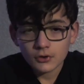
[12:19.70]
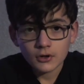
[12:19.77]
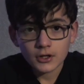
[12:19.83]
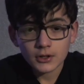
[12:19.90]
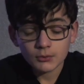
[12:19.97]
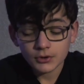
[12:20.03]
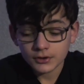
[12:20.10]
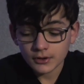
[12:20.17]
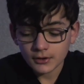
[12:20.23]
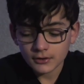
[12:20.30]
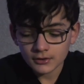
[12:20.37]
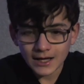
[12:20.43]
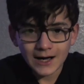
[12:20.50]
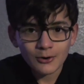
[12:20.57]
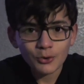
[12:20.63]
it would
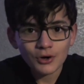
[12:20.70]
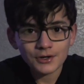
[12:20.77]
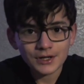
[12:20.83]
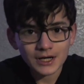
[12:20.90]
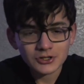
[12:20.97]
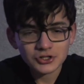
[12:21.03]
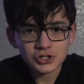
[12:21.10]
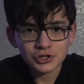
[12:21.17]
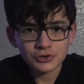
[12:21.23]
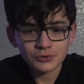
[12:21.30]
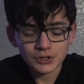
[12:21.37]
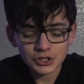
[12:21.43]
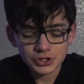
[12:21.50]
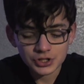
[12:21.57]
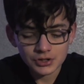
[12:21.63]
allow the next
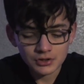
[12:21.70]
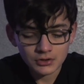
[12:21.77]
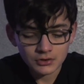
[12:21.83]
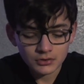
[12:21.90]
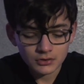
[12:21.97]
generation